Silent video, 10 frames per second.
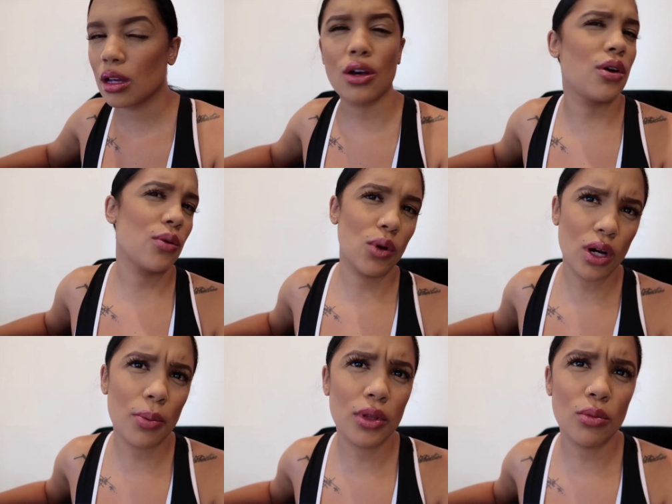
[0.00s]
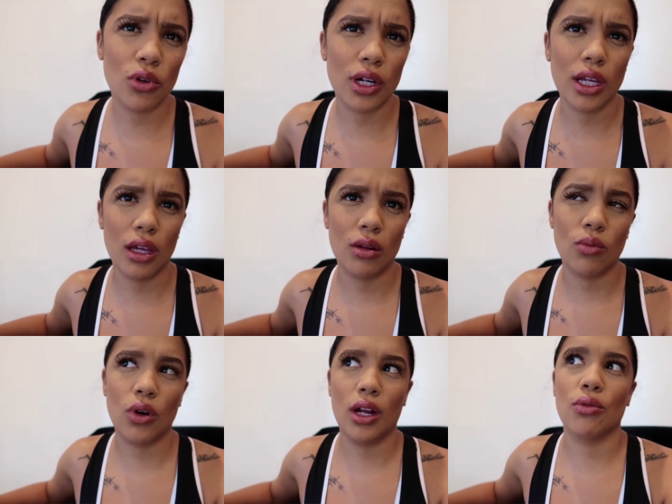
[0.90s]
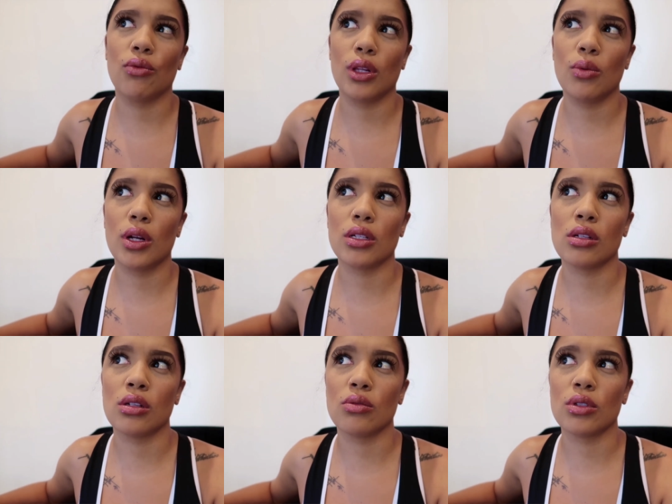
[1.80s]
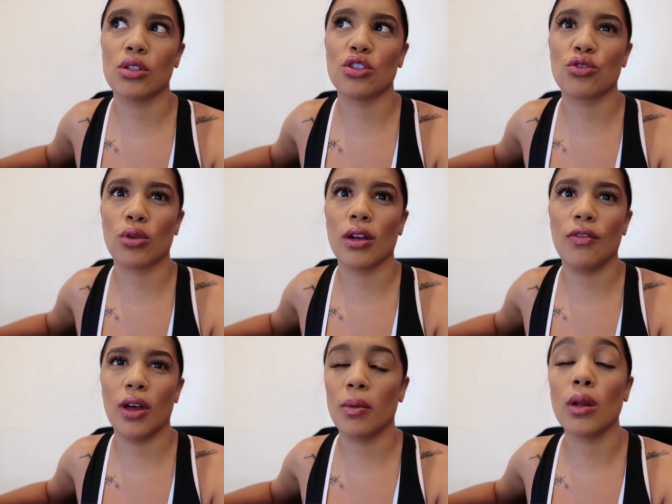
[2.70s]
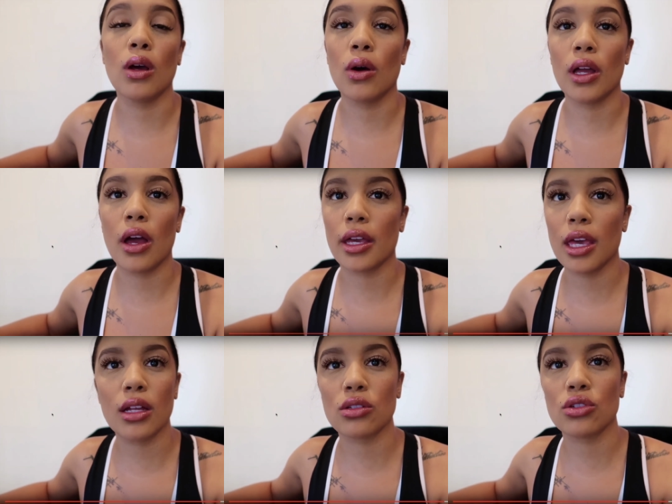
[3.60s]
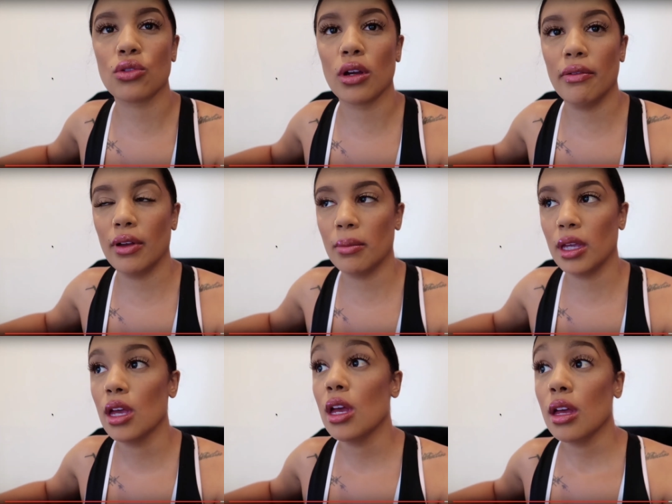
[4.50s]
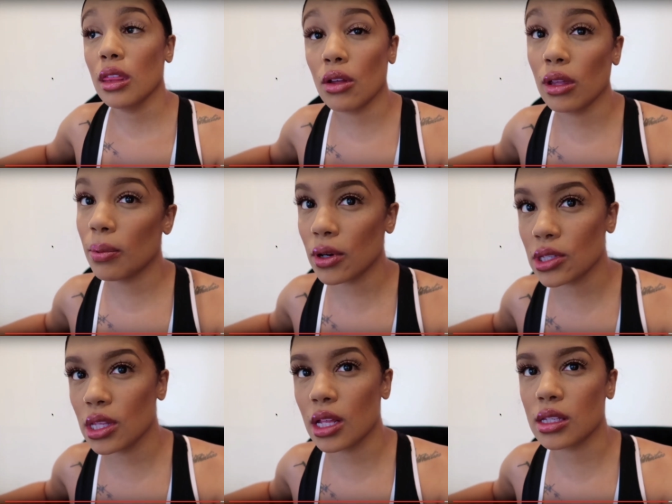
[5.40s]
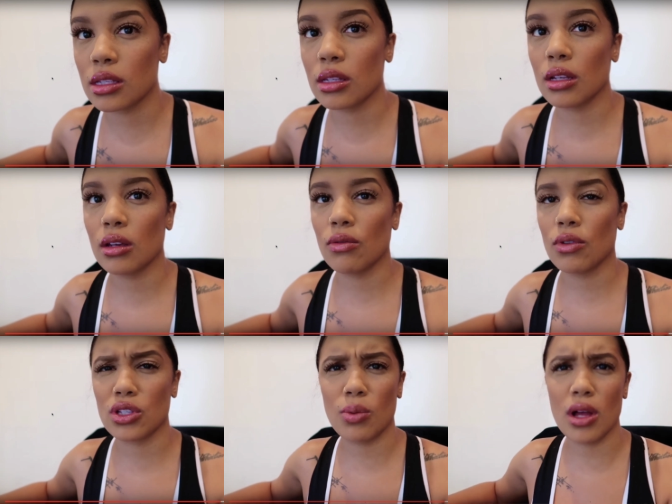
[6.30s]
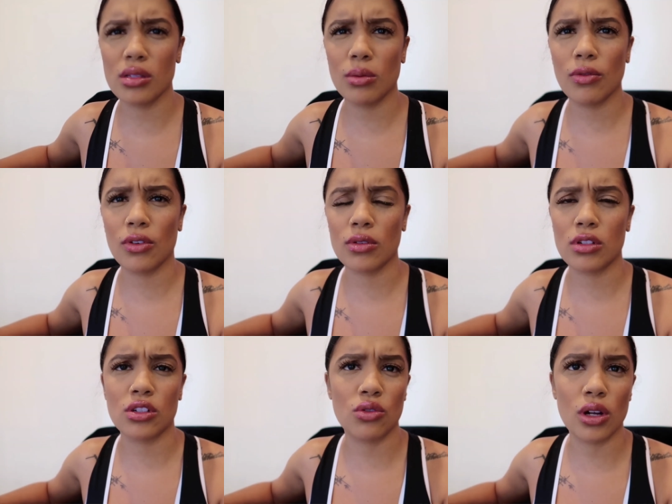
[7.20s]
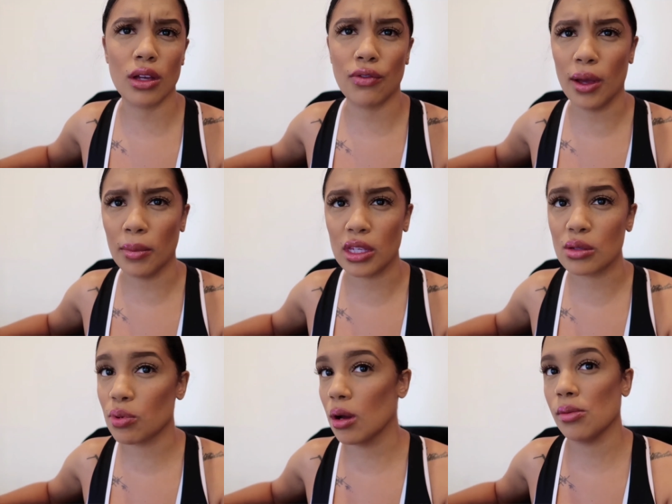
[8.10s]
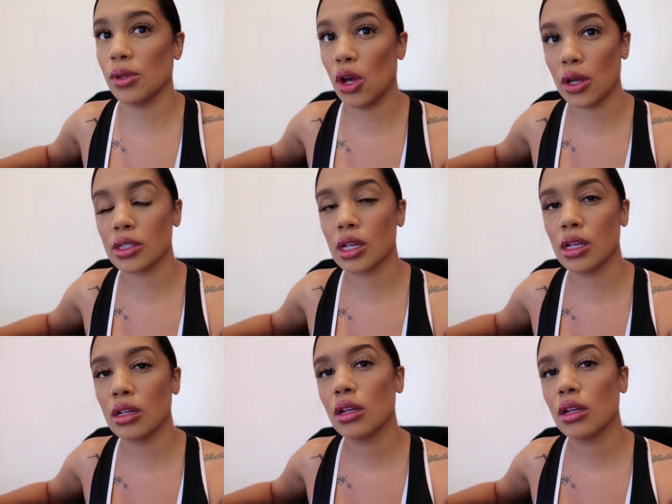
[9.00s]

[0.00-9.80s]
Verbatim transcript: Oh, I woke up in the morning and what I really wanted to do was destroy a family. No, I can't destroy a family. The only person that's responsible for destroying a family is probably Austin.